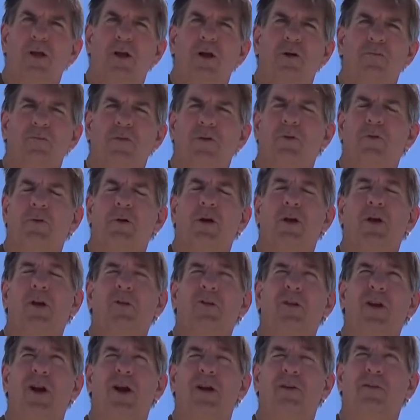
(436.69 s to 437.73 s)
Hopefully we're going to go
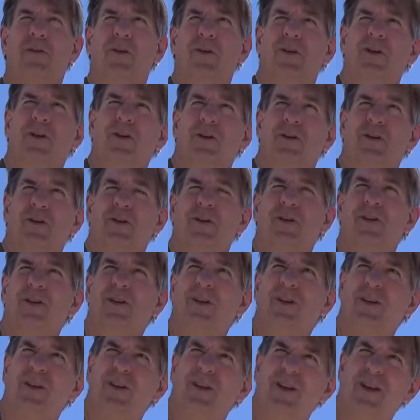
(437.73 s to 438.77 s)
diving here
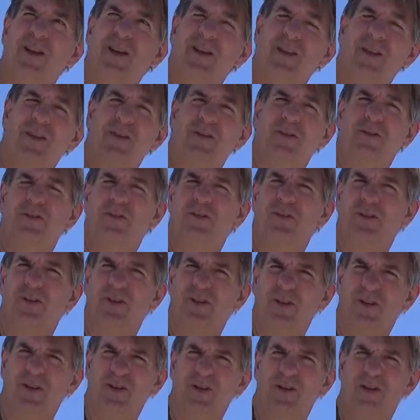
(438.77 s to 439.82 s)
this
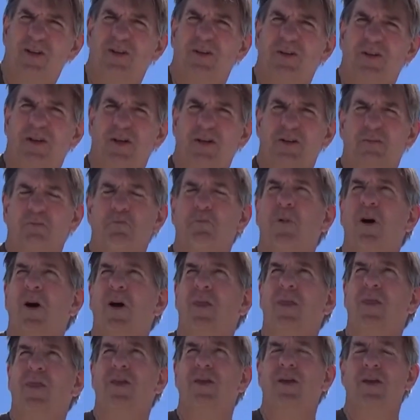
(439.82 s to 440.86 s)
next
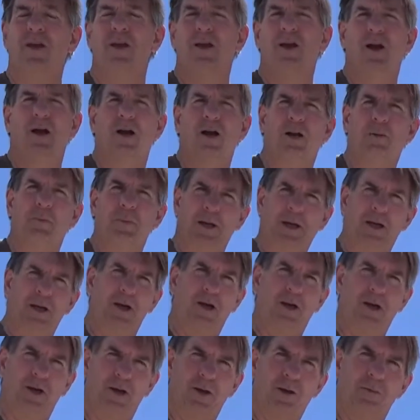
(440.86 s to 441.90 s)
month. I'm going to be
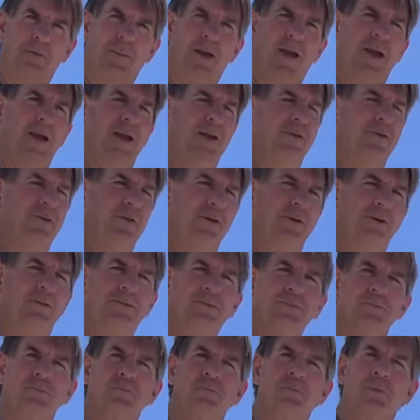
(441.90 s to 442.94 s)
gone all May, so
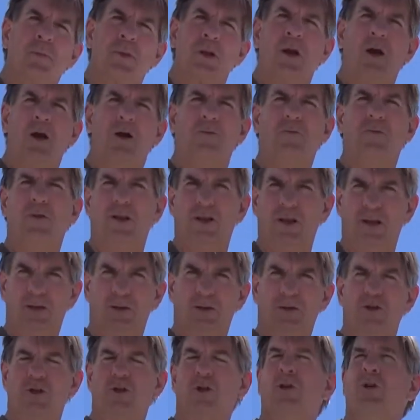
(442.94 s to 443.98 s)
hopefully
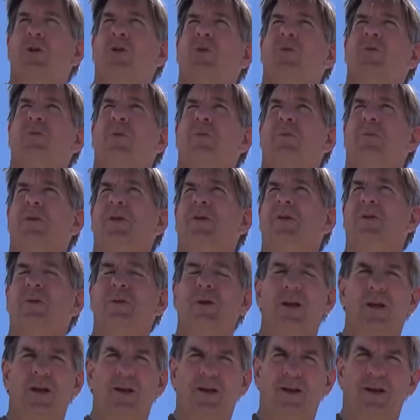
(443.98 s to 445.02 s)
in June we'll be doing a
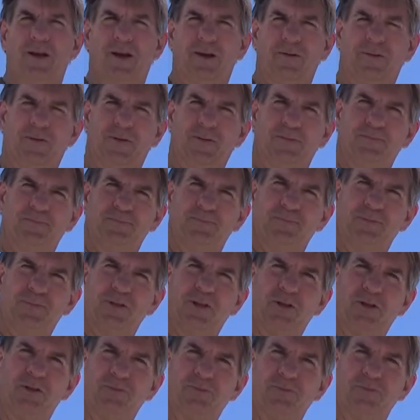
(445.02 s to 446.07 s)
lot of diving.
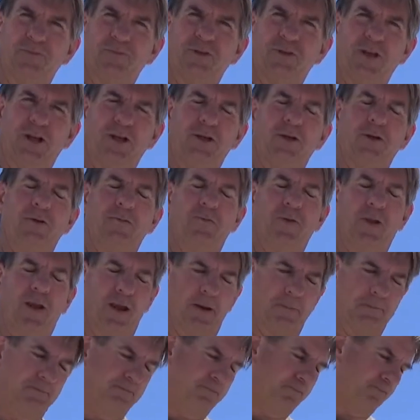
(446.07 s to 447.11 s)
So stay tuned for that.